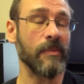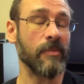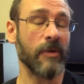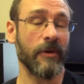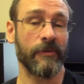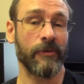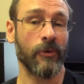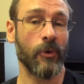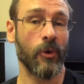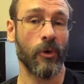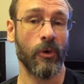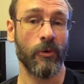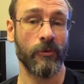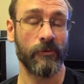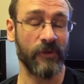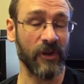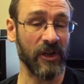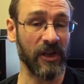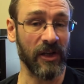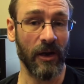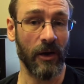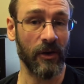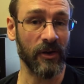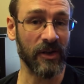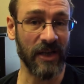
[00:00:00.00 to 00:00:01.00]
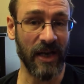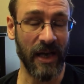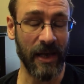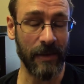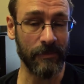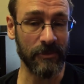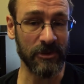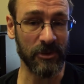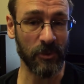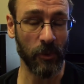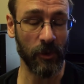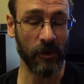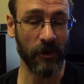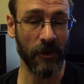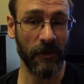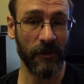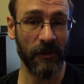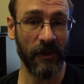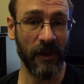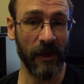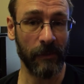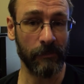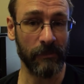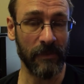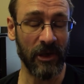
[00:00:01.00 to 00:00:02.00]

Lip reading: before video games were a thing,